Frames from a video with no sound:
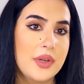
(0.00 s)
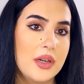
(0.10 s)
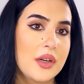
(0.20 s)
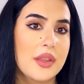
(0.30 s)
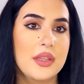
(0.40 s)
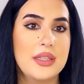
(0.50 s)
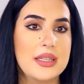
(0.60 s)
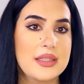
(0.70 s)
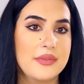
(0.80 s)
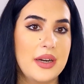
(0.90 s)

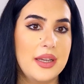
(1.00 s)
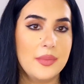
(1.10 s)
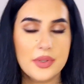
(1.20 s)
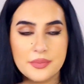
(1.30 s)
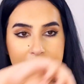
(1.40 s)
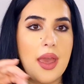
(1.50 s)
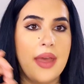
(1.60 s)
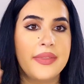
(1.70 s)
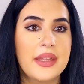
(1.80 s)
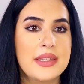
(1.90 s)
earthiness vibe,
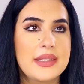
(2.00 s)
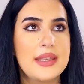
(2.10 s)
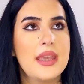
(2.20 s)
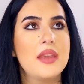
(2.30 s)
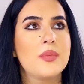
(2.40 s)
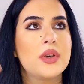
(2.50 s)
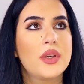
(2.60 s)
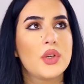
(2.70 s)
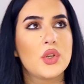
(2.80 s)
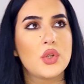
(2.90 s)
and that same
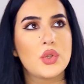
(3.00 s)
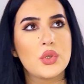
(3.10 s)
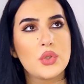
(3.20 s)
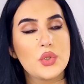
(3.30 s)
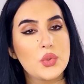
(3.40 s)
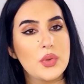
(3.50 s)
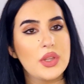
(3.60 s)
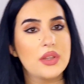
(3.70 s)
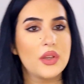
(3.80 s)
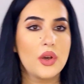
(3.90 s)

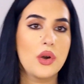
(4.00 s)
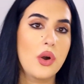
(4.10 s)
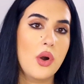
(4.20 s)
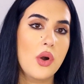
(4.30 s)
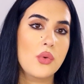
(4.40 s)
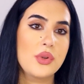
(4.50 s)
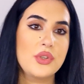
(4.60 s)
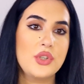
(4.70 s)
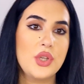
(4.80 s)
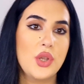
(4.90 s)
sweet
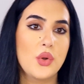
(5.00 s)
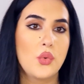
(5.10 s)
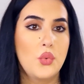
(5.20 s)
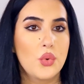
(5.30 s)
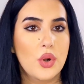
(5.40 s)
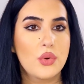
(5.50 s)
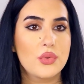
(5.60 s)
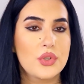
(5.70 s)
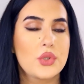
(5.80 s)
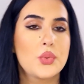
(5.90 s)
orangey
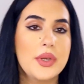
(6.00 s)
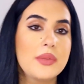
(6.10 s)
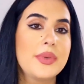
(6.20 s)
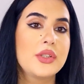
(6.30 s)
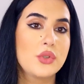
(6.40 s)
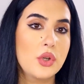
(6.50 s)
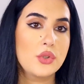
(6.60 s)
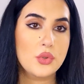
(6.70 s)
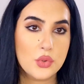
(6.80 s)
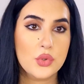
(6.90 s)
rose, sweet but
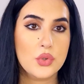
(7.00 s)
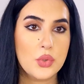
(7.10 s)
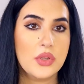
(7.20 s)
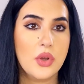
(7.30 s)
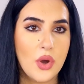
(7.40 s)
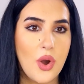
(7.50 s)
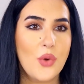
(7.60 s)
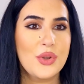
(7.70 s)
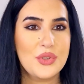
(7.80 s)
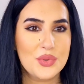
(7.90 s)
not too sweet,
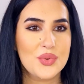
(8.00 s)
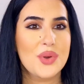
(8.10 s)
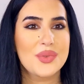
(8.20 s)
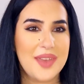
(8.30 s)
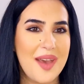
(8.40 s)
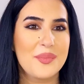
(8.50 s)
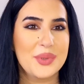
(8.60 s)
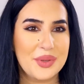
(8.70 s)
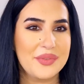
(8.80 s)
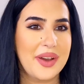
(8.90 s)
orangey rose
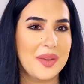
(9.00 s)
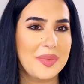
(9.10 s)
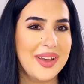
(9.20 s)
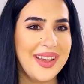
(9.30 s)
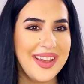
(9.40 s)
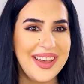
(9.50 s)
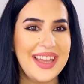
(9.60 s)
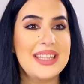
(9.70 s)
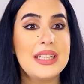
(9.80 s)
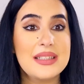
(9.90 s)
ambery vibe.
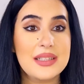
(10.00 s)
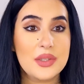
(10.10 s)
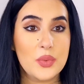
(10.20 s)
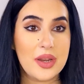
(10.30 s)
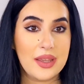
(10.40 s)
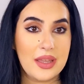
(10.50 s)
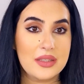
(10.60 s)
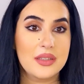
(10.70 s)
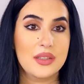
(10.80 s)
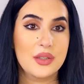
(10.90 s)
At least this is what I
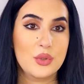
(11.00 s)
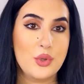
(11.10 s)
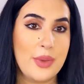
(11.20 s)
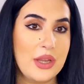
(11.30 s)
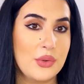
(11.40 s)
get to my